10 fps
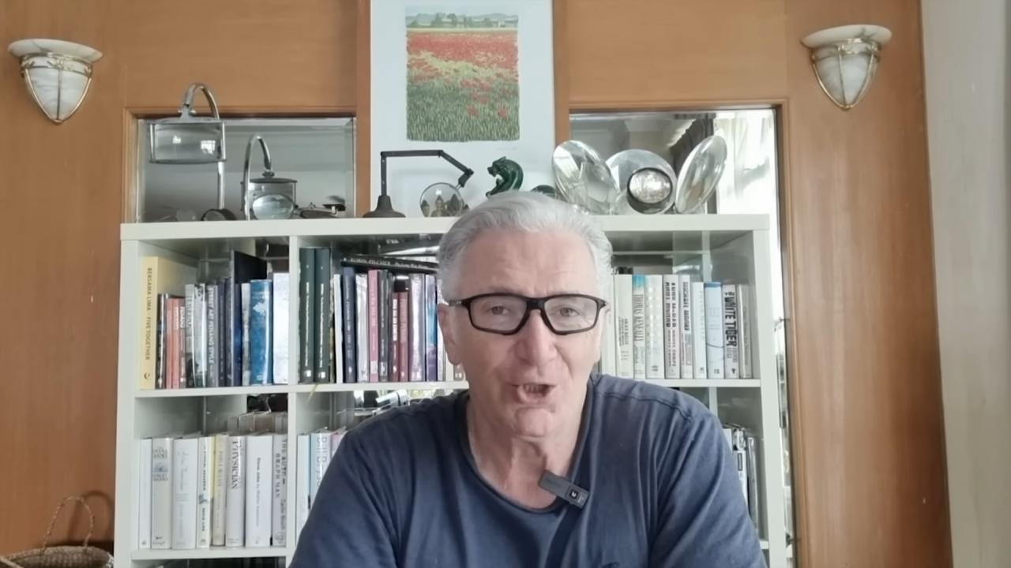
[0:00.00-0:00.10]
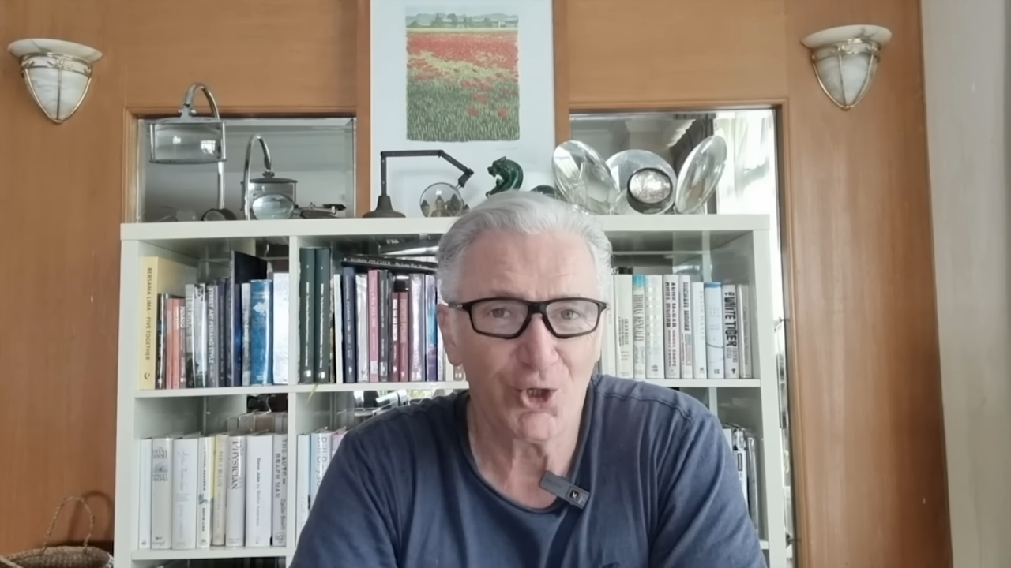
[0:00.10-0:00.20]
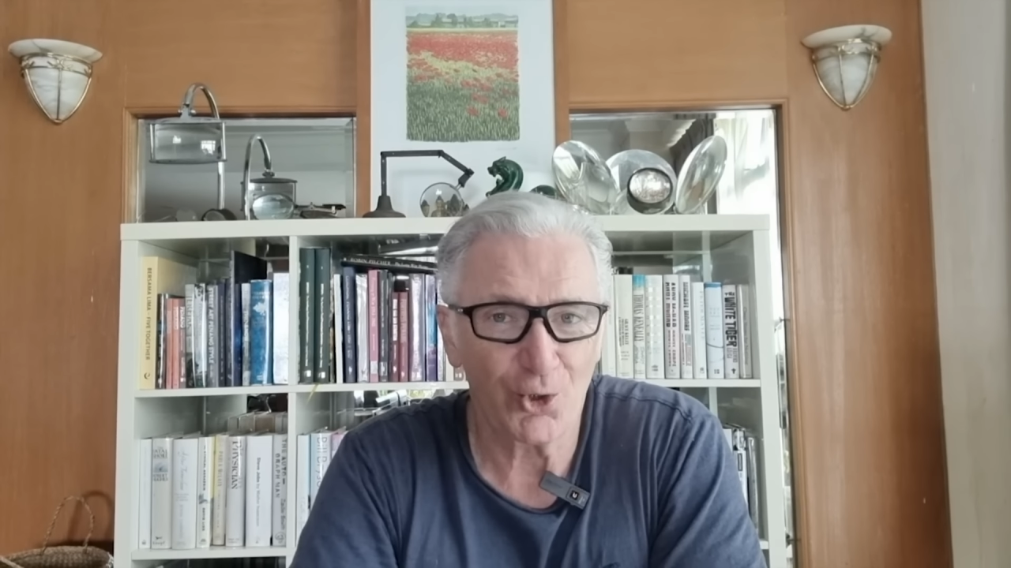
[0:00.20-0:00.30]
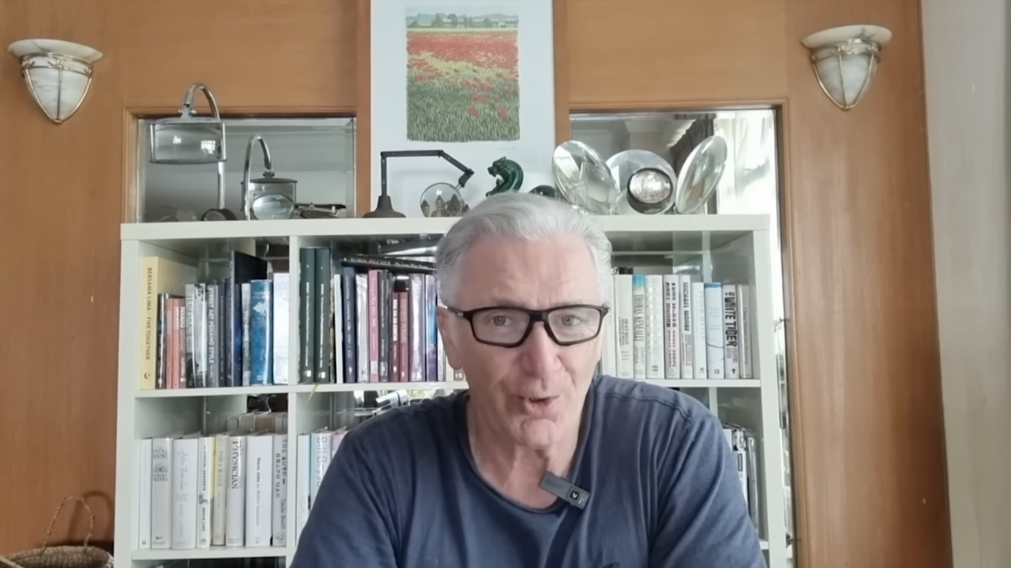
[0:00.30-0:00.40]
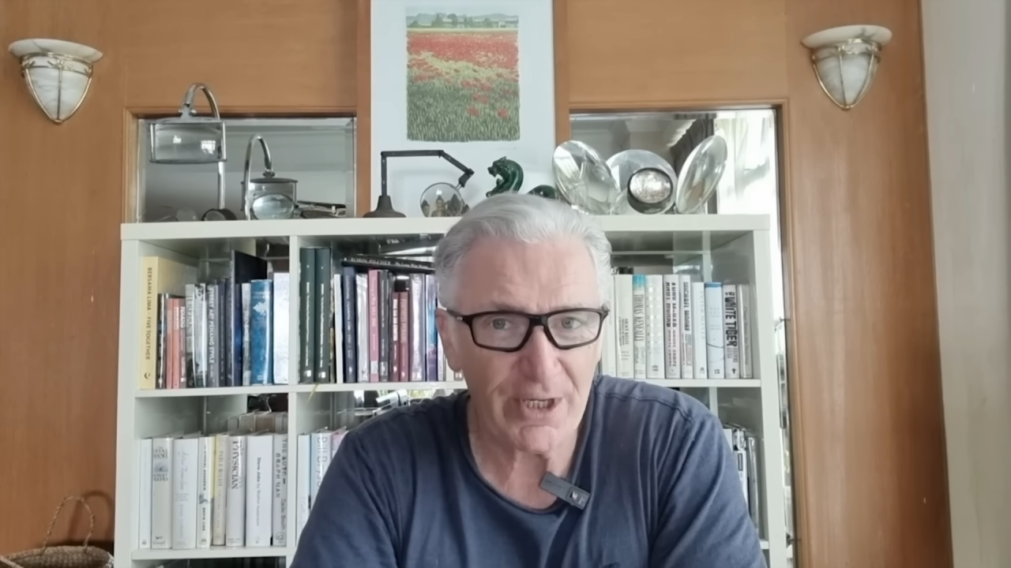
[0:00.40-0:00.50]

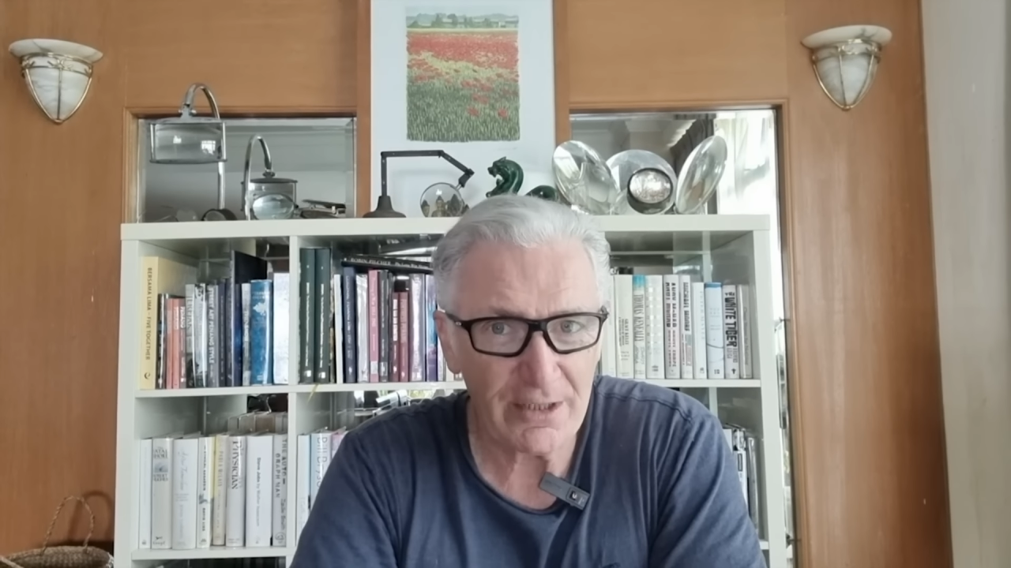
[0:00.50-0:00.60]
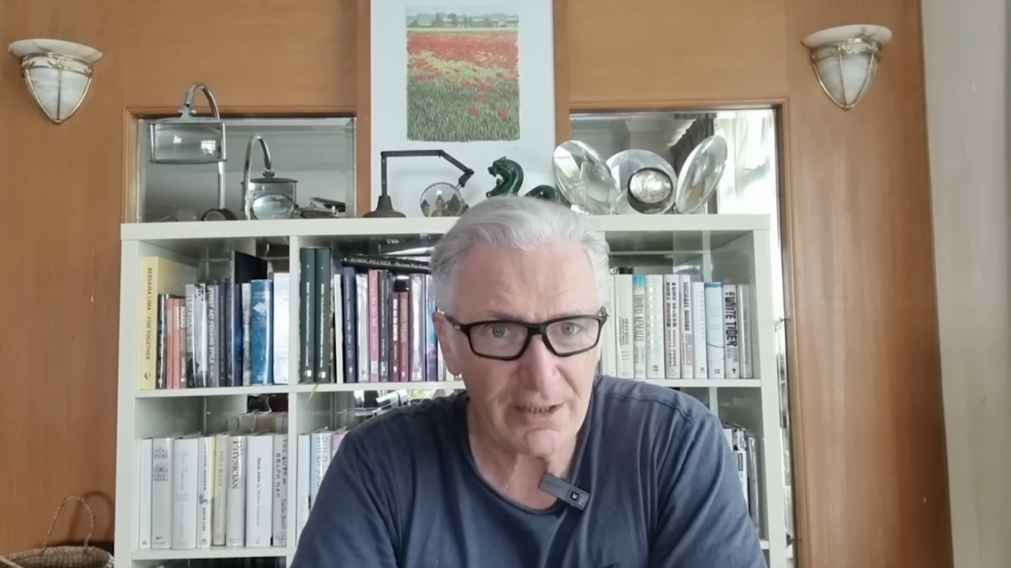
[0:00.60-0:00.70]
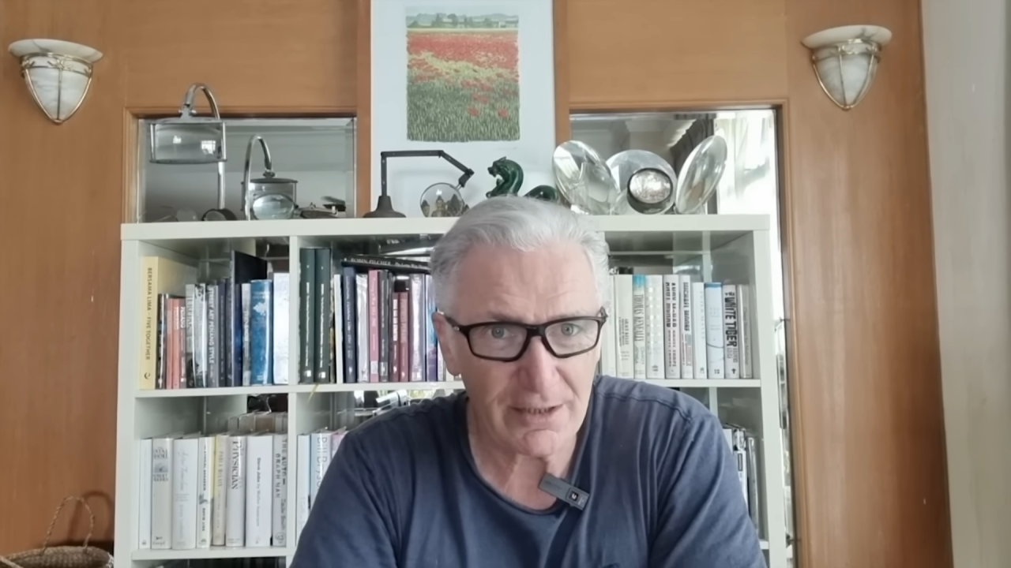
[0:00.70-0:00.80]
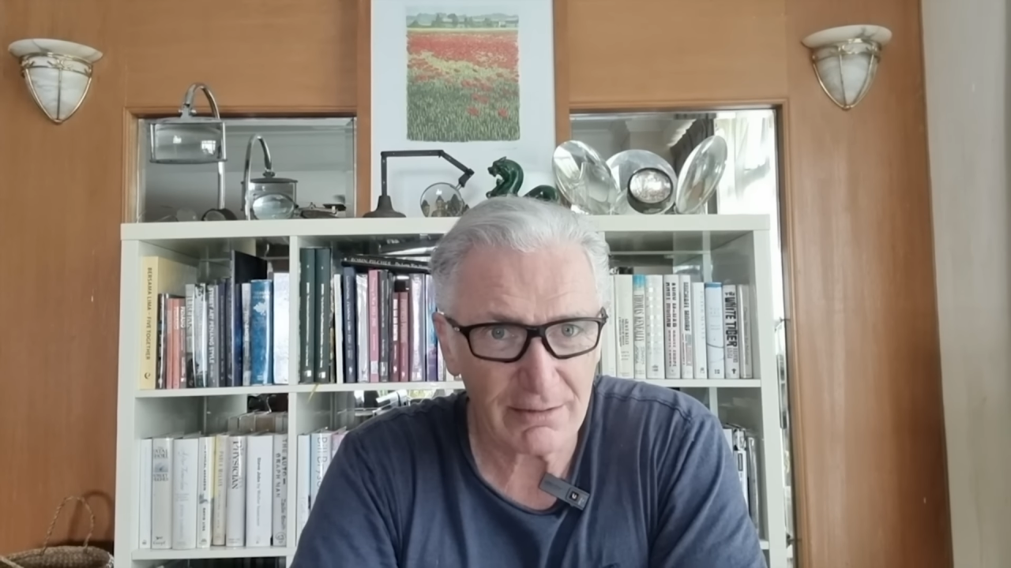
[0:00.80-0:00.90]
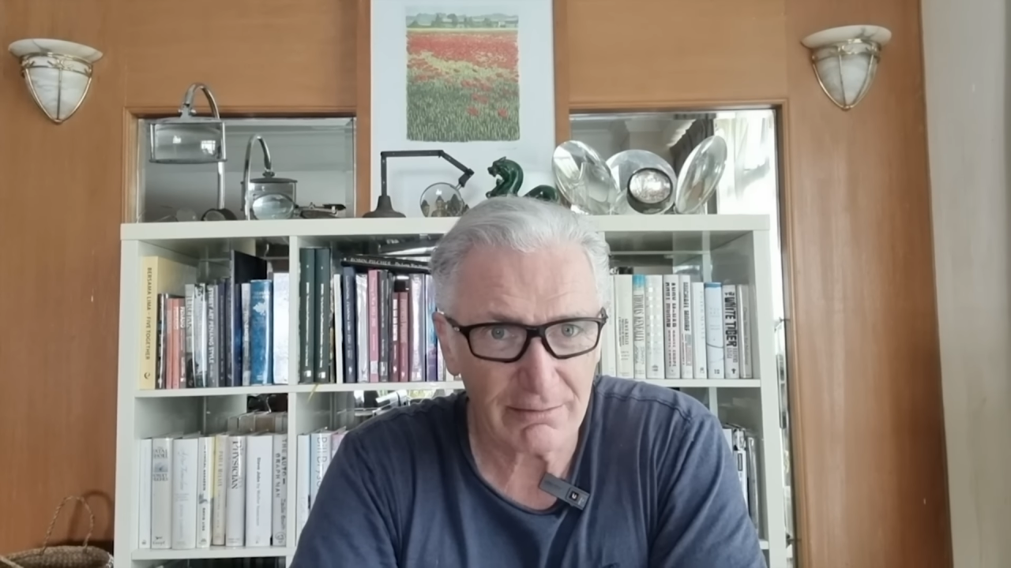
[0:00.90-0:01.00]

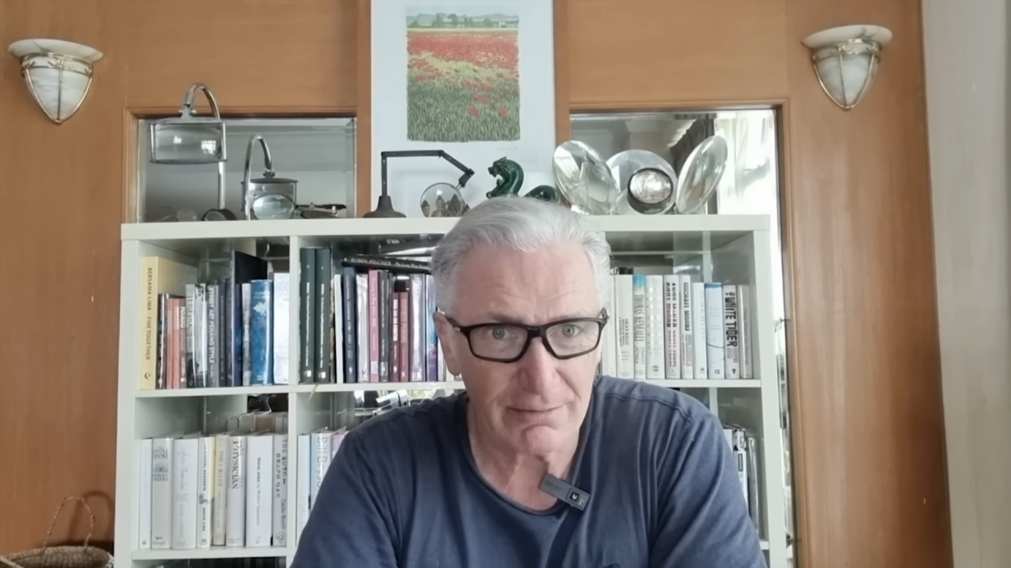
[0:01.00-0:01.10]
Durians.